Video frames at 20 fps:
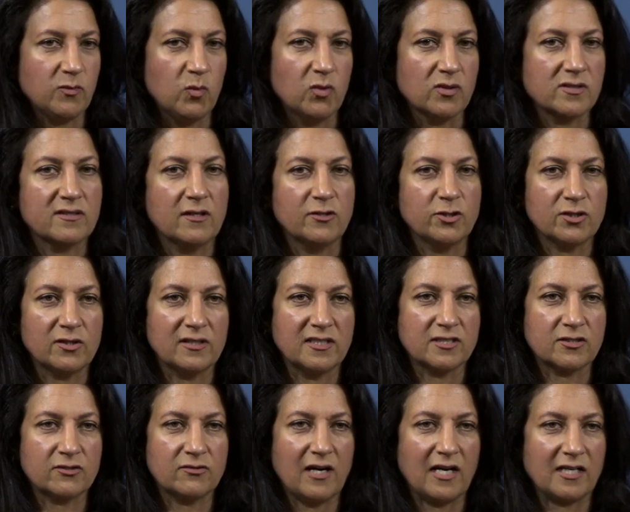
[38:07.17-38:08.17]
what social
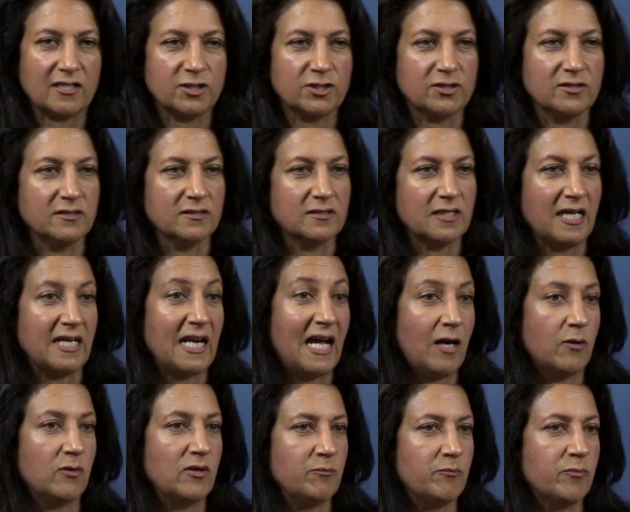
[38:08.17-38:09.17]
interaction and
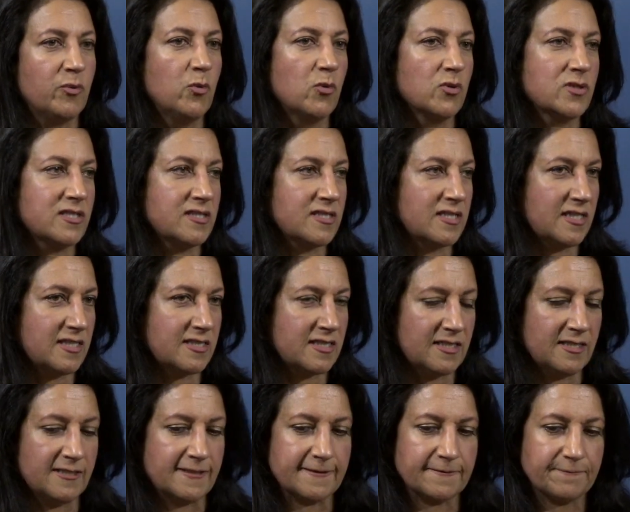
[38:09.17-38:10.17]
how important it
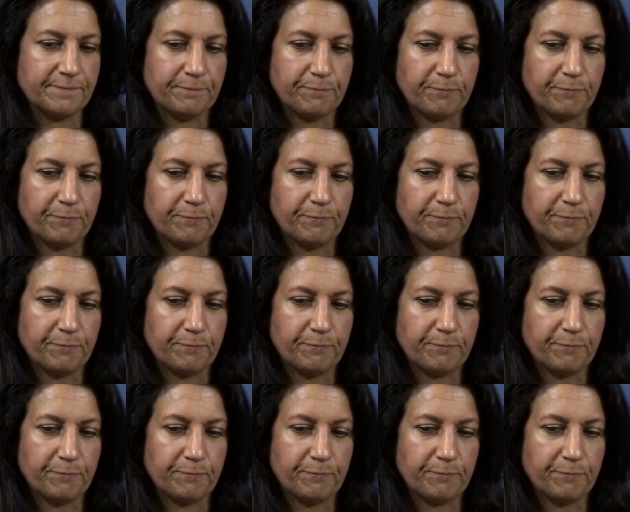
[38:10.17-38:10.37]
is.